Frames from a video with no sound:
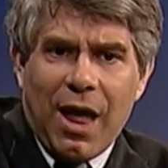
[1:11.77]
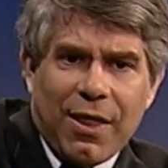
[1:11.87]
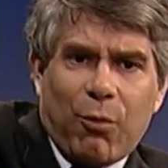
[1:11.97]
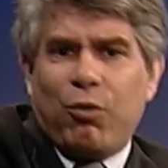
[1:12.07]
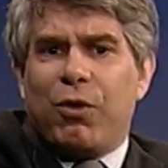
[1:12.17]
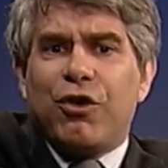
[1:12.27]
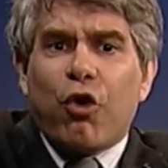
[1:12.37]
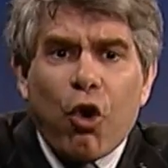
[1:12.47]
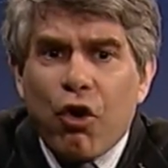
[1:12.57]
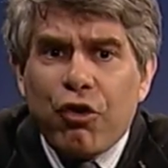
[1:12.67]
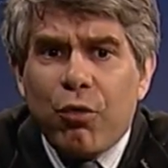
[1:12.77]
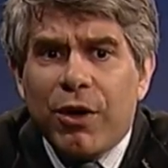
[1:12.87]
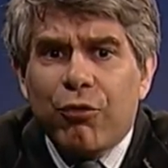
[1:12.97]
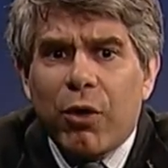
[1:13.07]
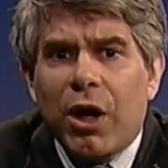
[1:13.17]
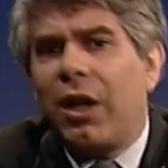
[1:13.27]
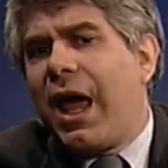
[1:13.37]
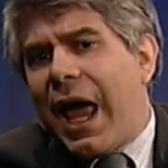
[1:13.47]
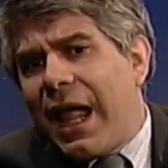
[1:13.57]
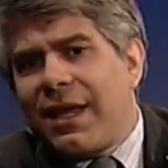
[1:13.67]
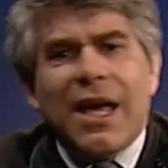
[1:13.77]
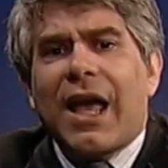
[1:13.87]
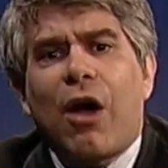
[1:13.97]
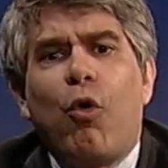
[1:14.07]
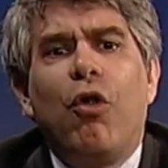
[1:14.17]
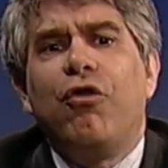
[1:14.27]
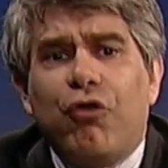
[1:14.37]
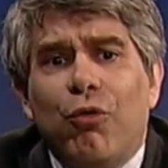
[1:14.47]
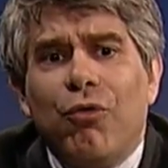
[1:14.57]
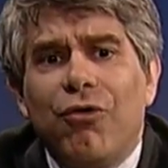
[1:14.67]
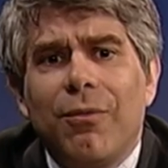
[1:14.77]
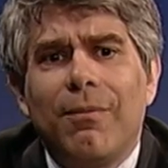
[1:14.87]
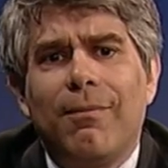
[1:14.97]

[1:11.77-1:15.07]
that would return to Israel and kick out all the Jews.